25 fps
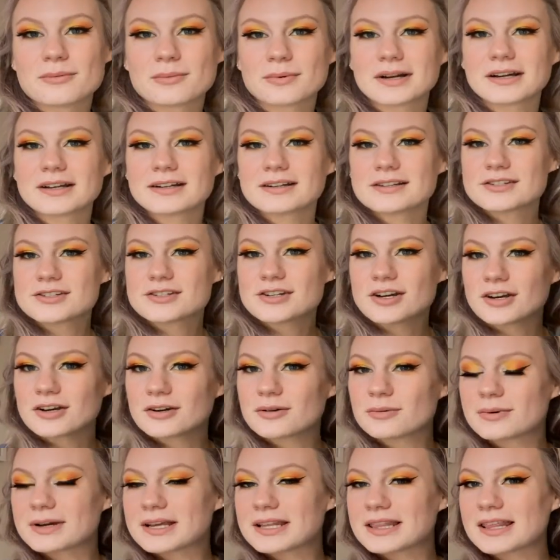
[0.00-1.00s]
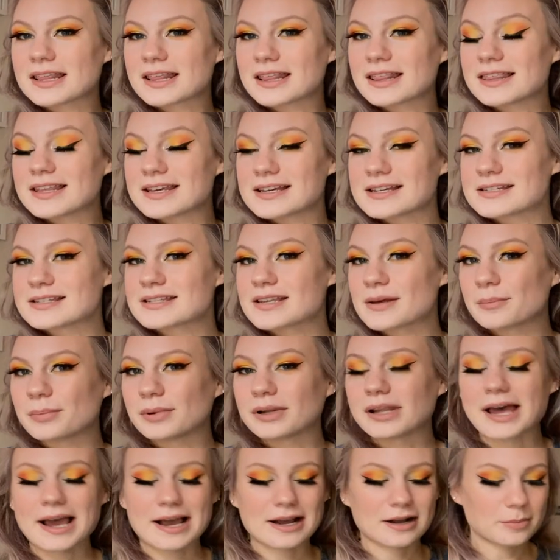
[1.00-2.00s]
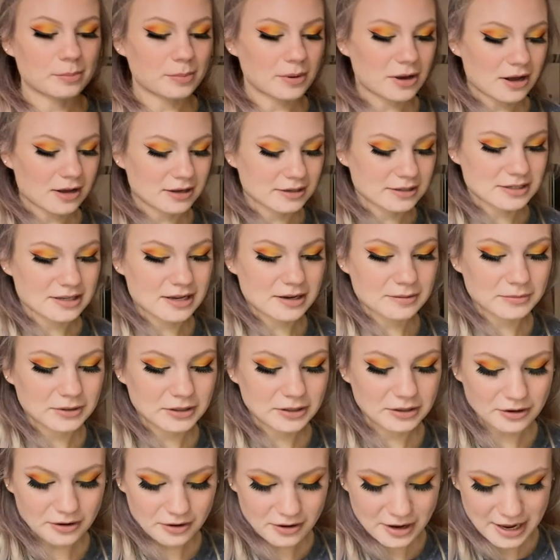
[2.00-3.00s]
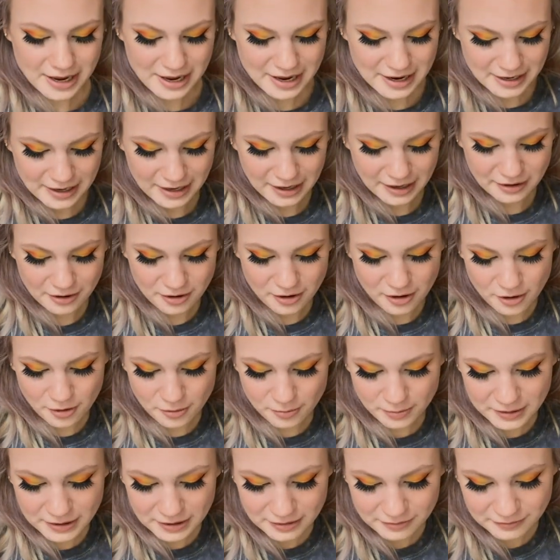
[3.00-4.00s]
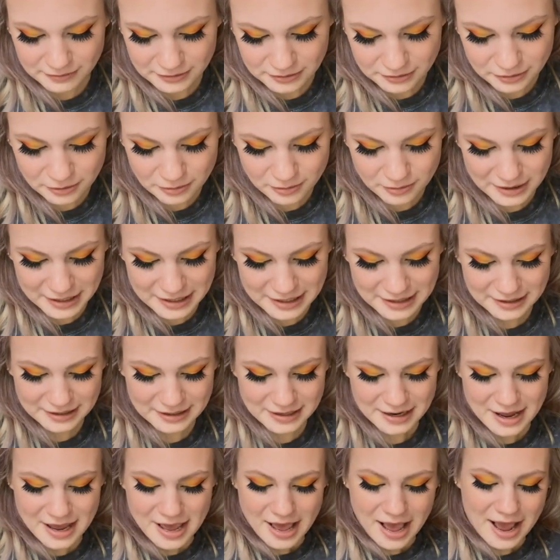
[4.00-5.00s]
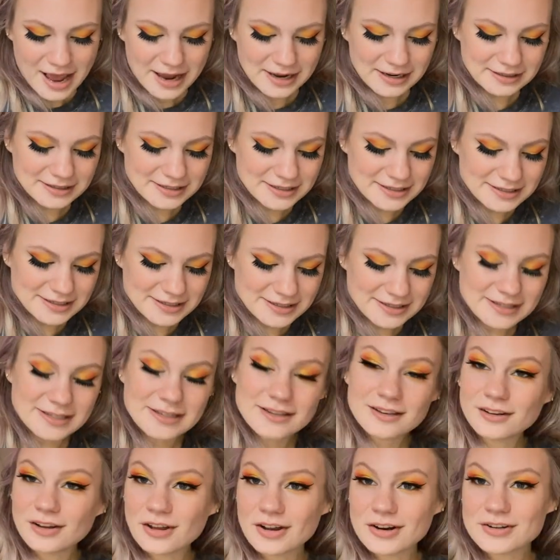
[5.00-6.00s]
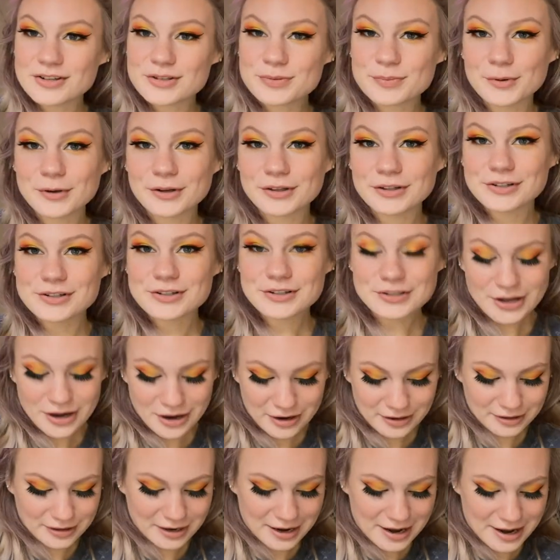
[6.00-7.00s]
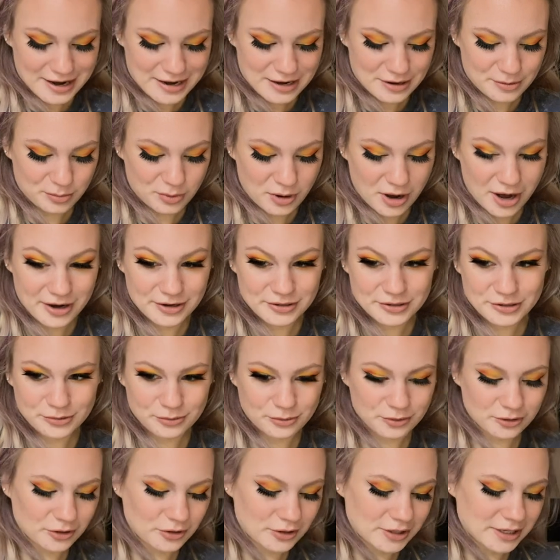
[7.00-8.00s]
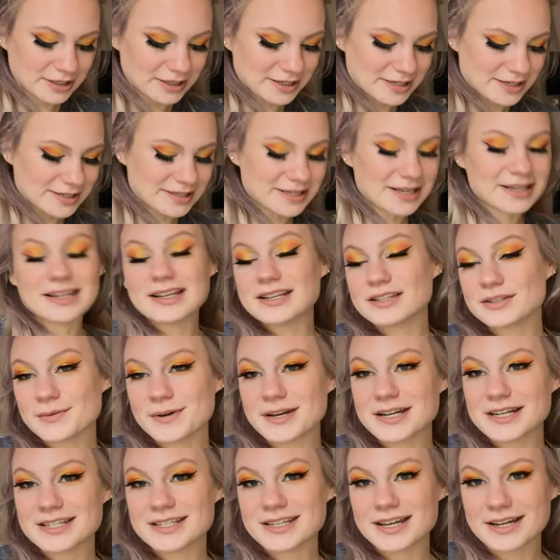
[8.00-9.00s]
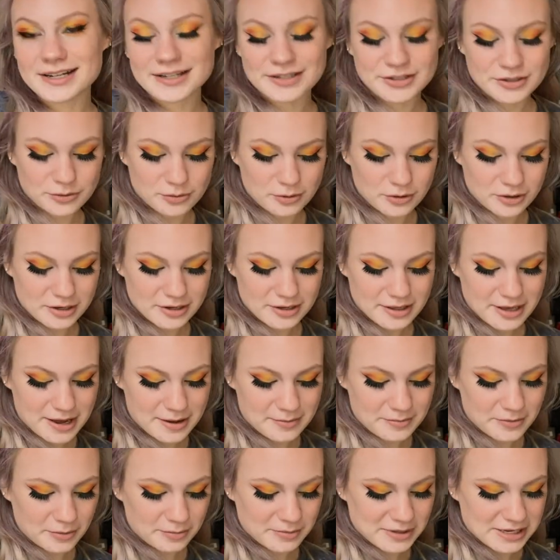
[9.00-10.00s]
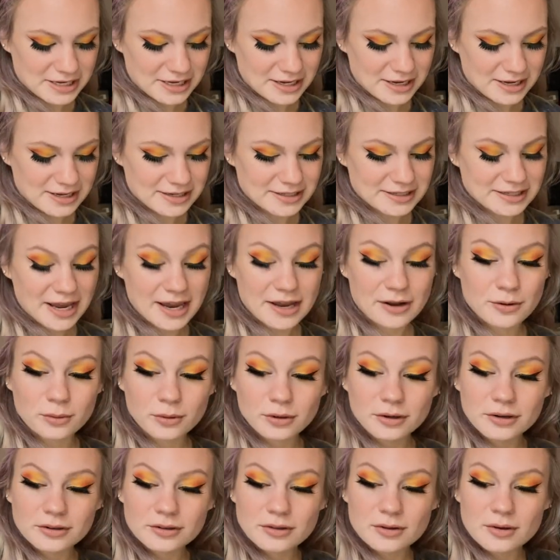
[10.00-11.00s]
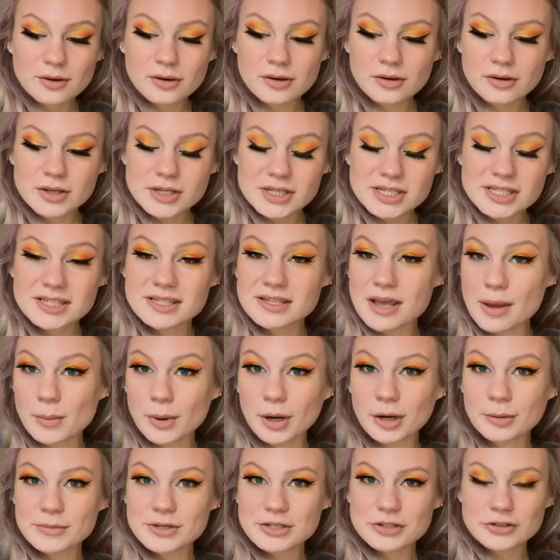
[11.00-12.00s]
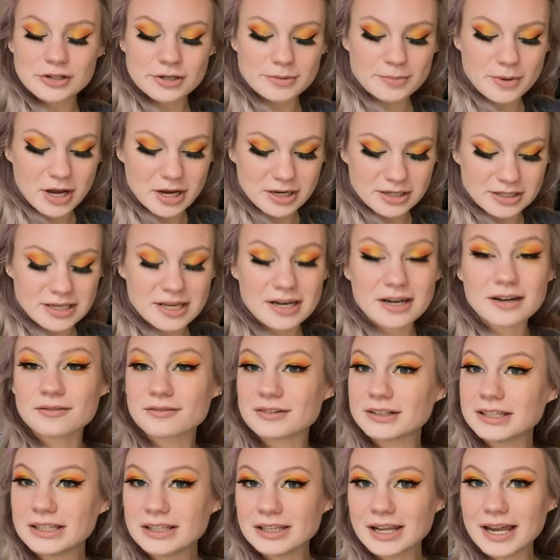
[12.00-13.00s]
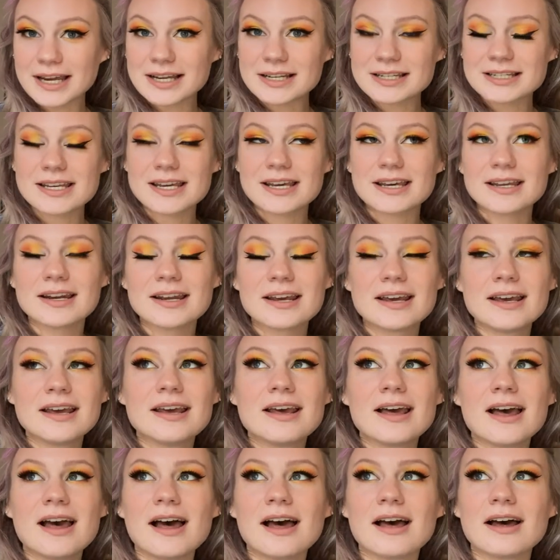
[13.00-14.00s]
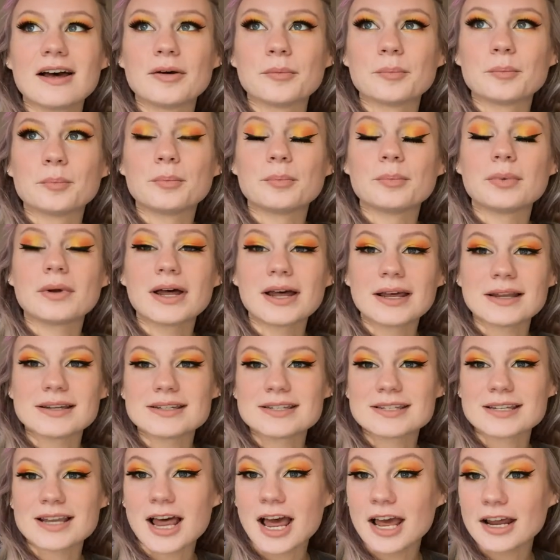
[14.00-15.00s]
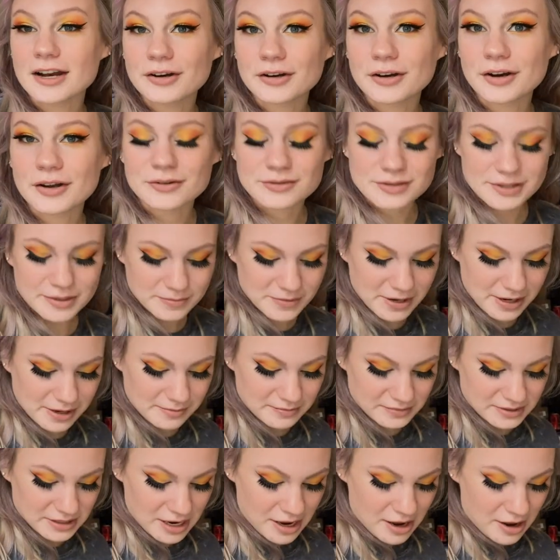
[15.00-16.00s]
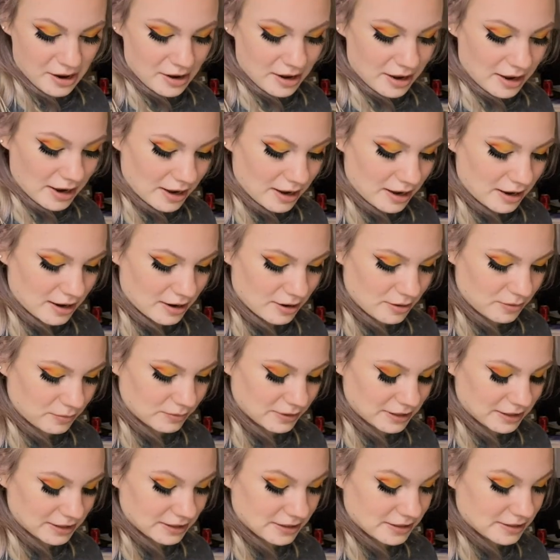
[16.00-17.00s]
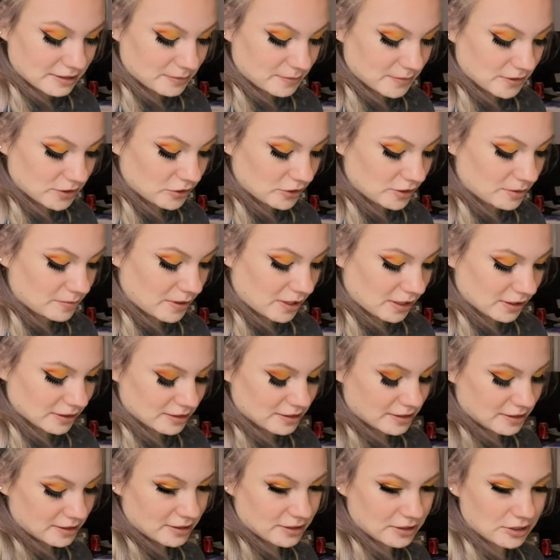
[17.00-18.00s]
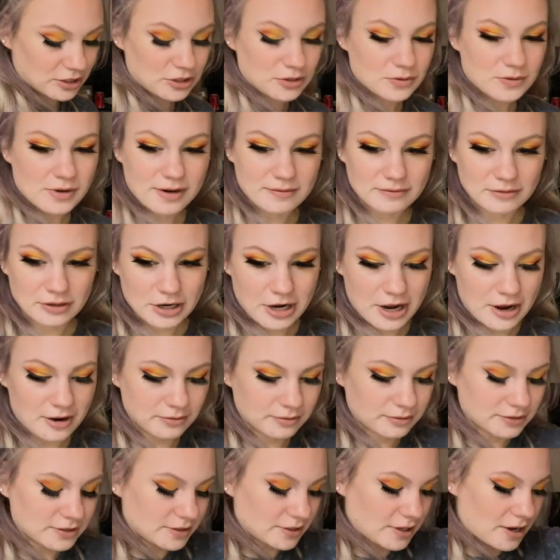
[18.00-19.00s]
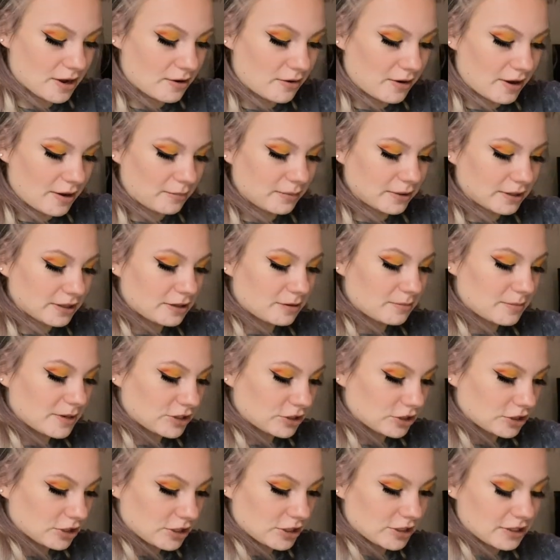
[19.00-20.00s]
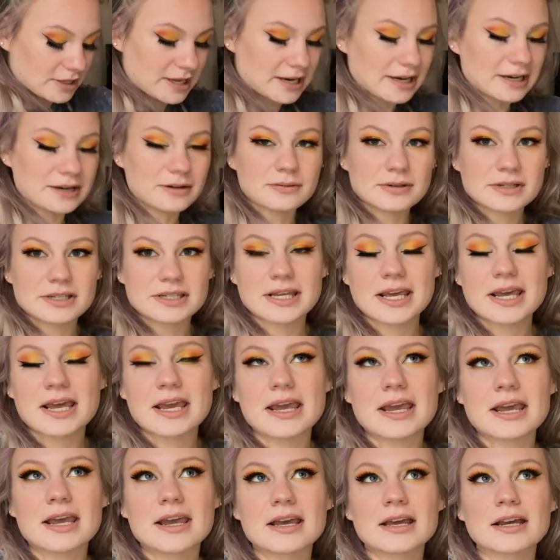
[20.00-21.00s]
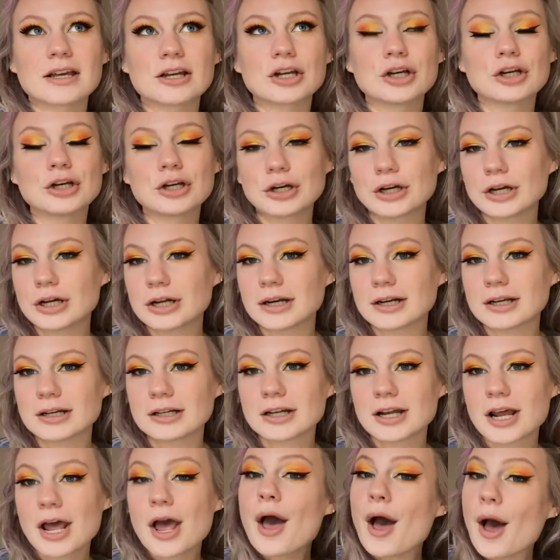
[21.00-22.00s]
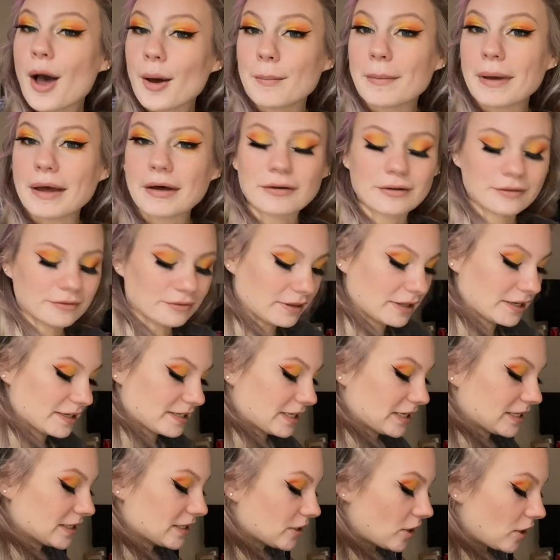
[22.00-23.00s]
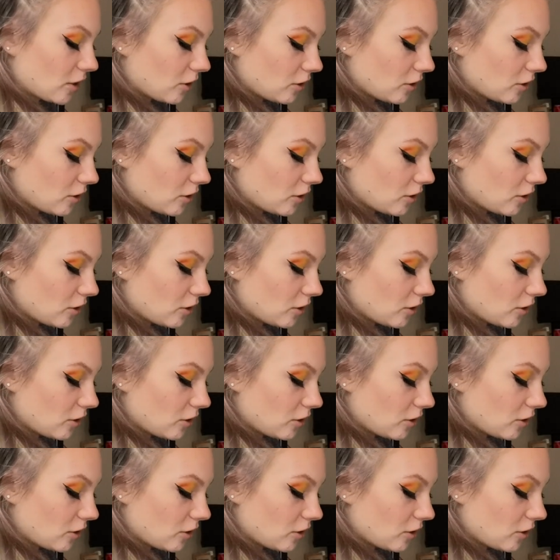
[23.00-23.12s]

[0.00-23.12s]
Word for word: we're gonna start with this black box. I'm gonna go ahead and open it real quick. I did see a lot of spoilers online prior to ordering these, and that's why I decided to order them, because I ordered the summer mystery box and I really liked it, but I don't know, sometimes with these mystery boxes you never know, so I wanted to make sure that it was a good amount of things I did not